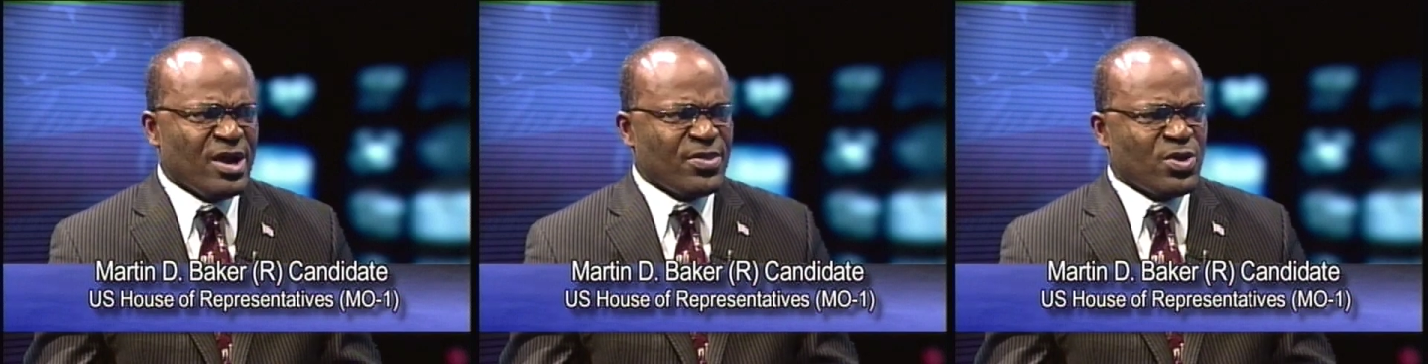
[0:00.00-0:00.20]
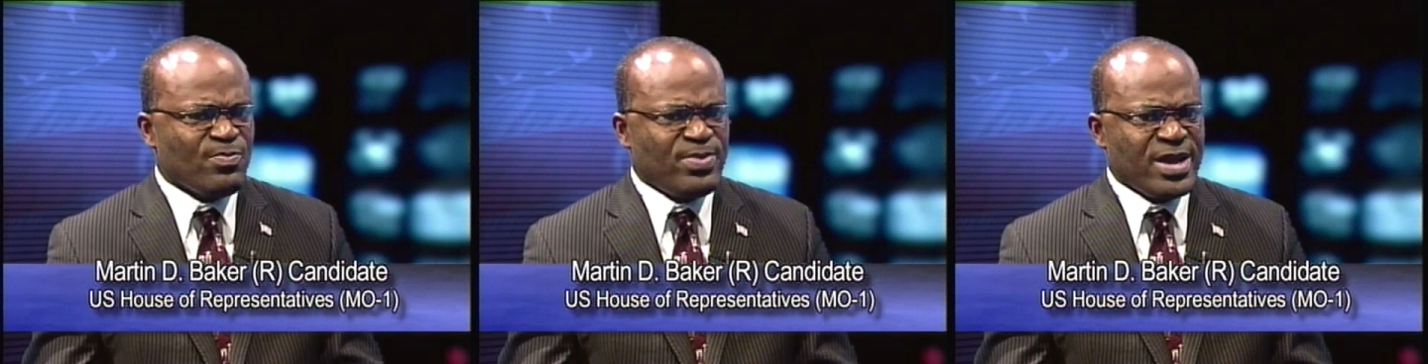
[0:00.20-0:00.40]

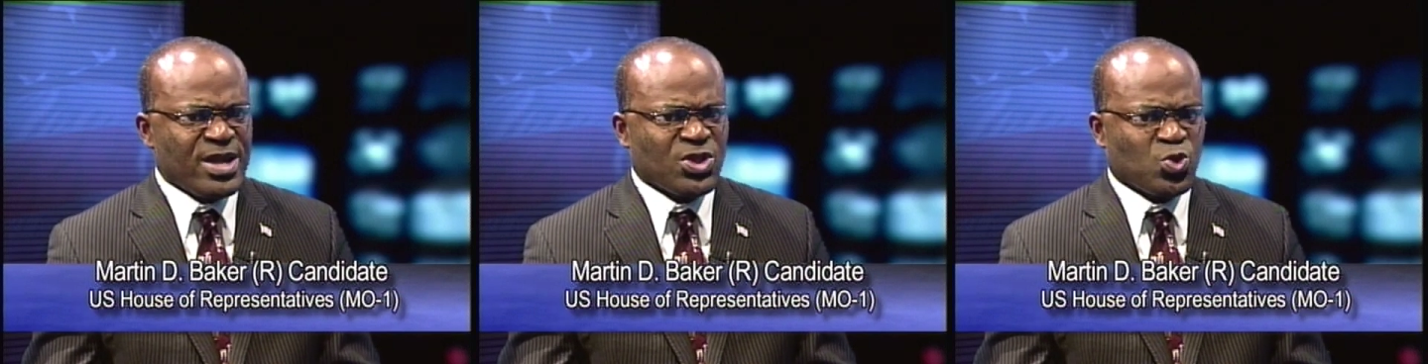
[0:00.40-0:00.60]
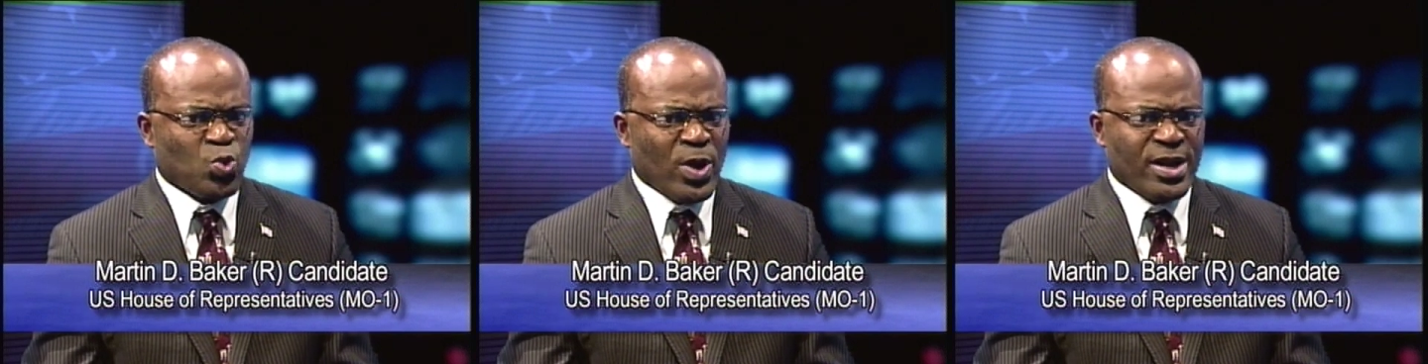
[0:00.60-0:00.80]
they're
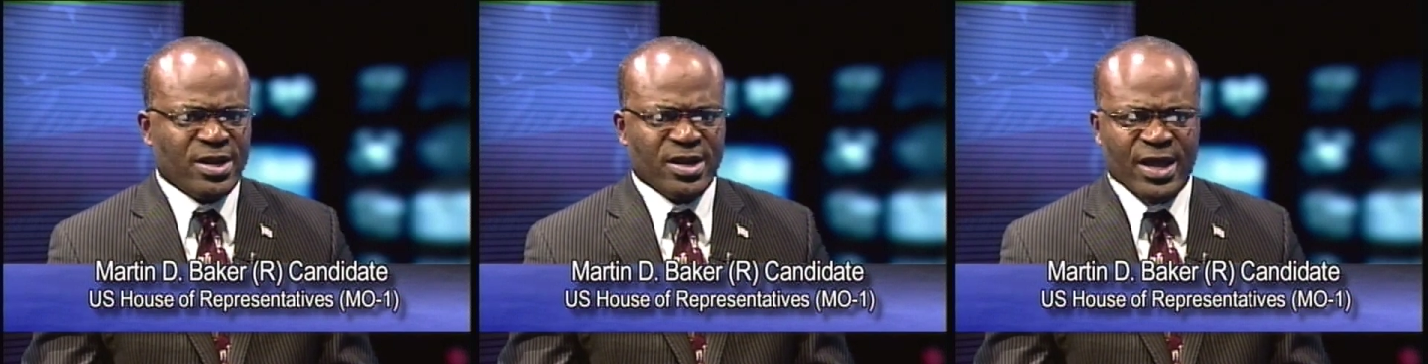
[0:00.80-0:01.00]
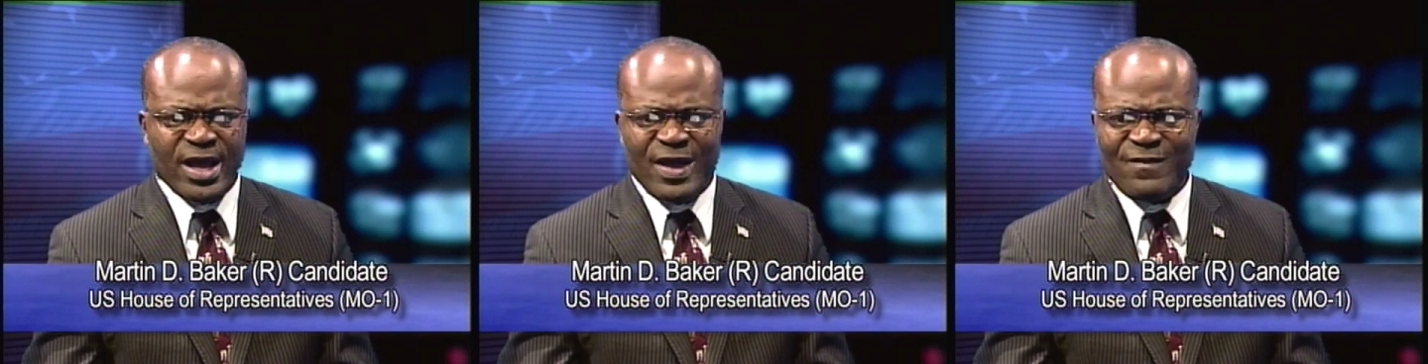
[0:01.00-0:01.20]
being
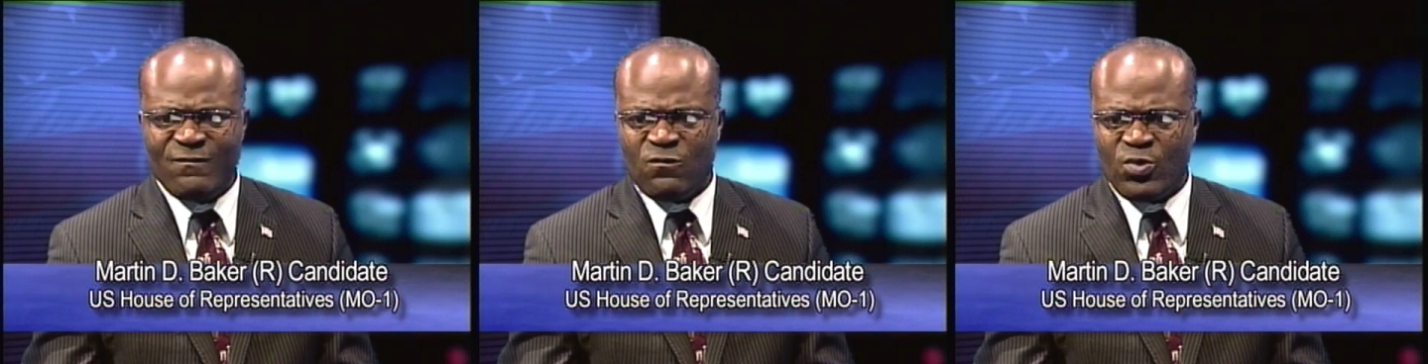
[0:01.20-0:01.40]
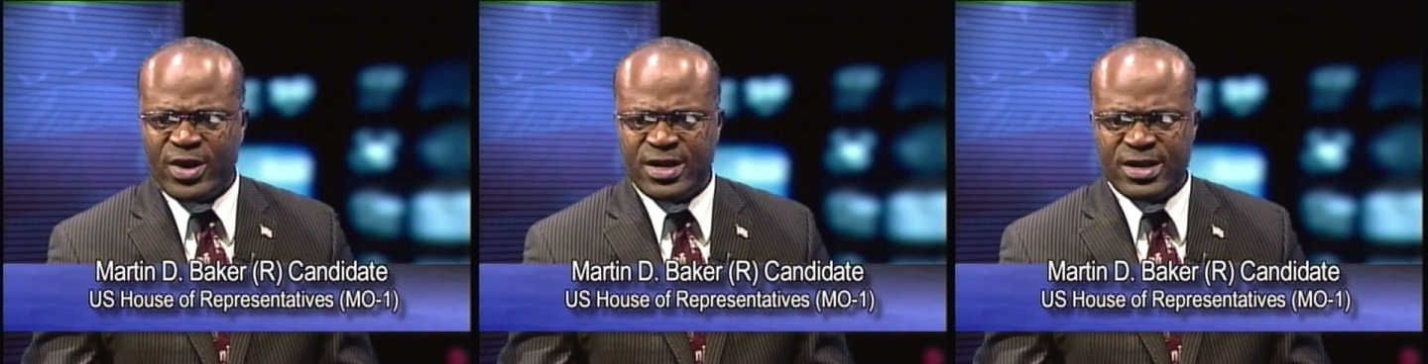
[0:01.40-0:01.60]
threatened
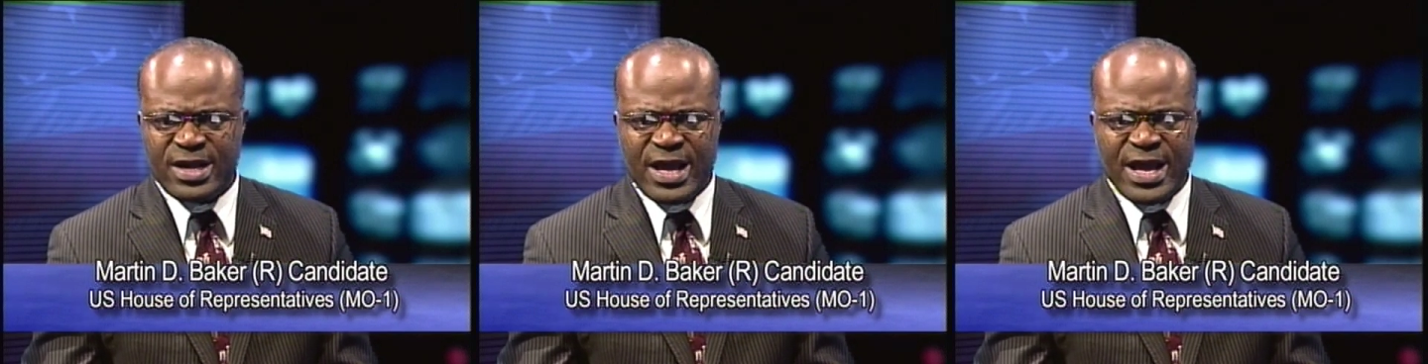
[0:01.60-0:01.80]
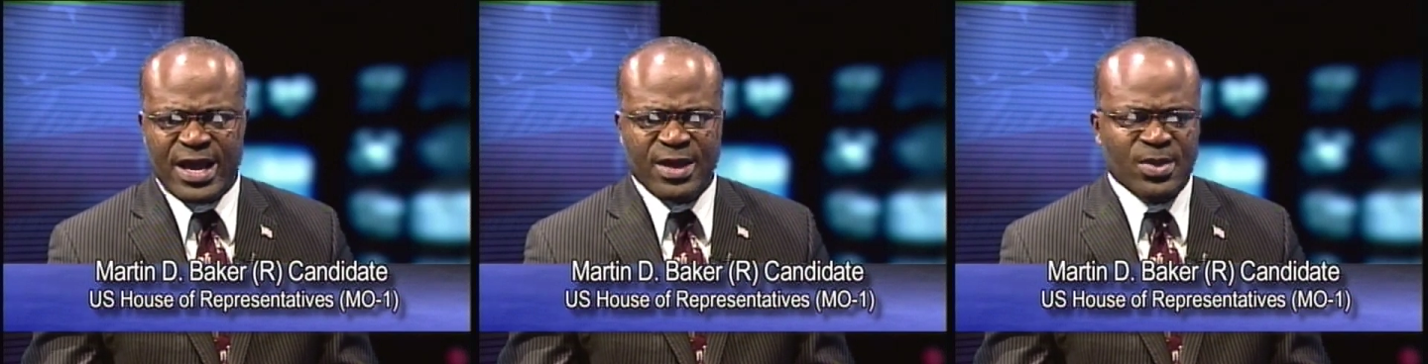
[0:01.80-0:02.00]
every
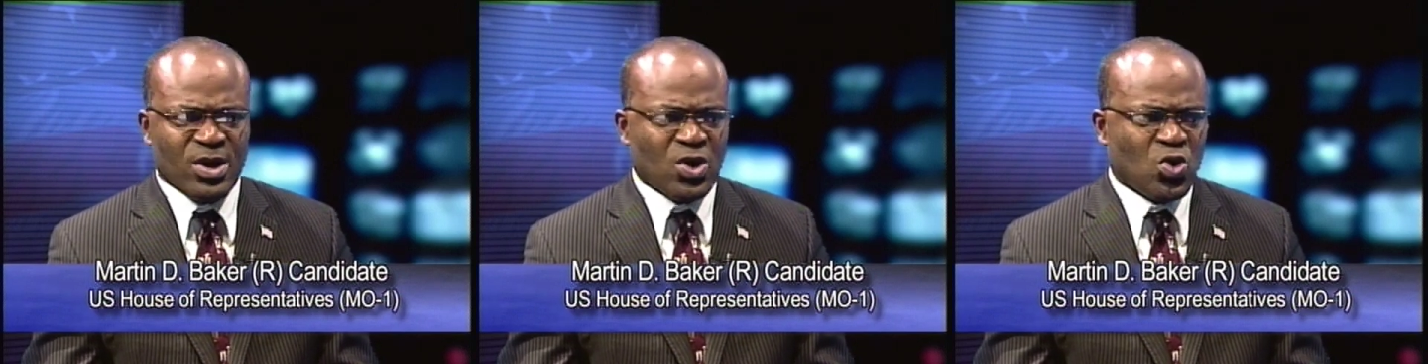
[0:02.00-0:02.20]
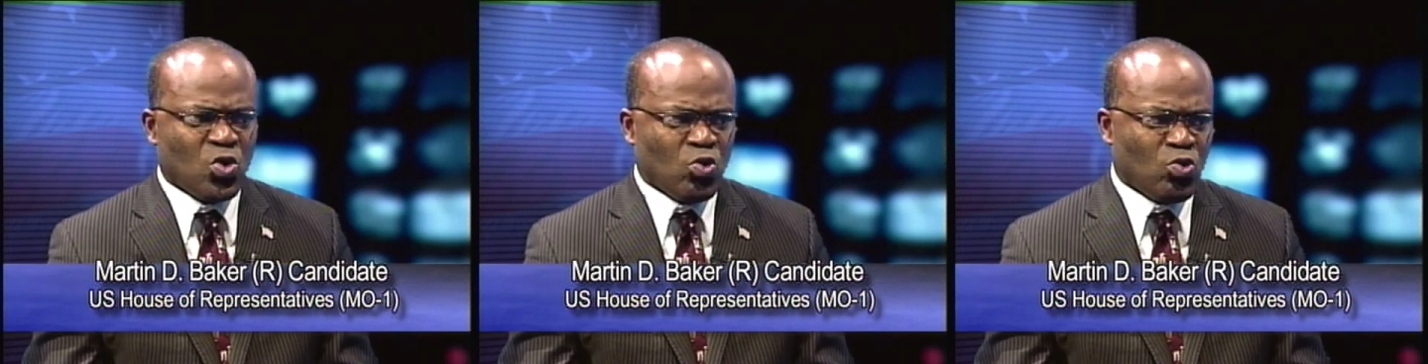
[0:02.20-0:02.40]
day in the
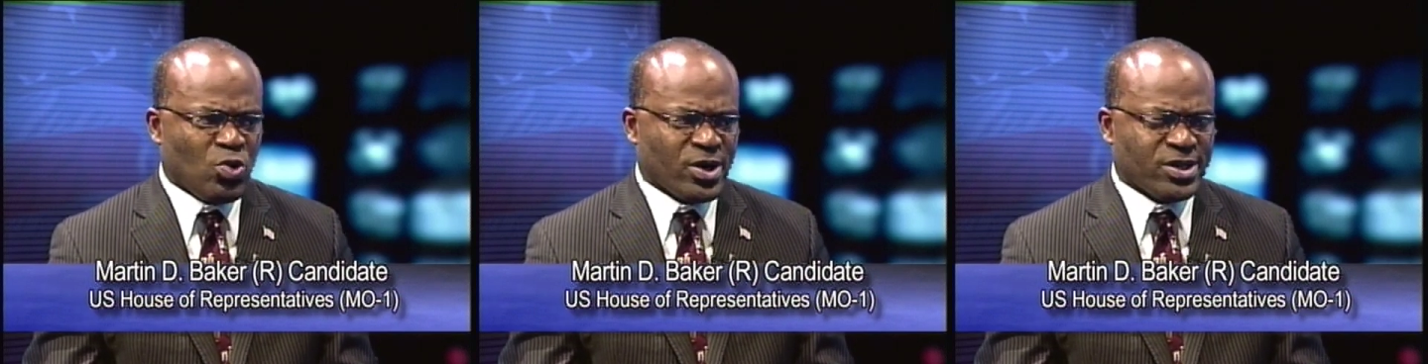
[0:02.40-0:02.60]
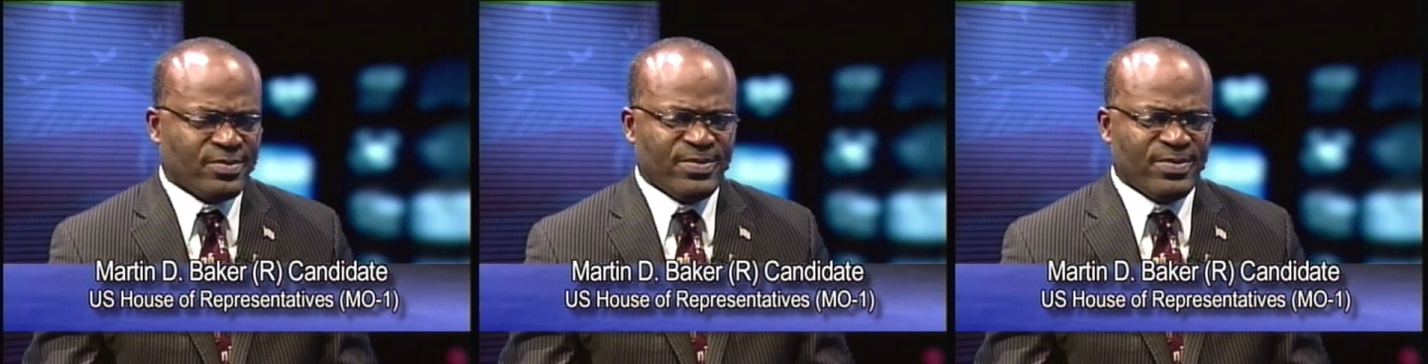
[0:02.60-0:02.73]
courts,